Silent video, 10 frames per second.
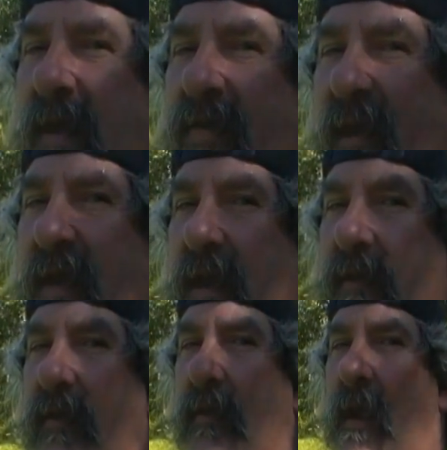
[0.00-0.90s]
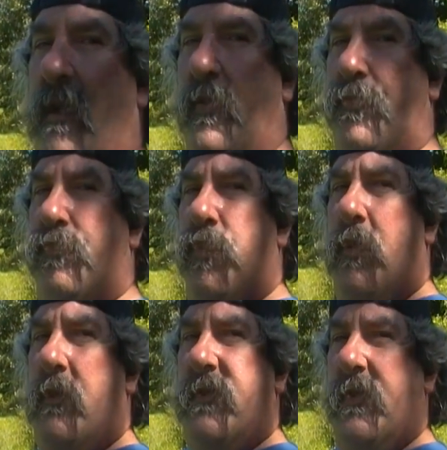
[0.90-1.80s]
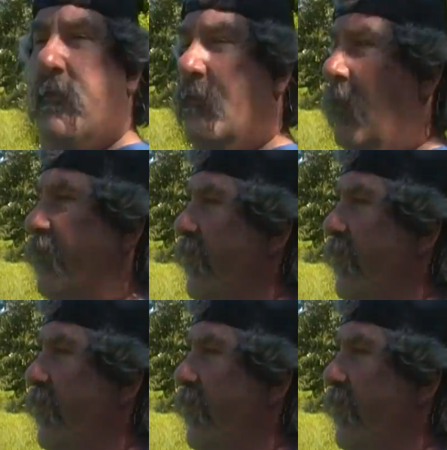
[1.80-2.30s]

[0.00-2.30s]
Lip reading: guess they didn't do all the work and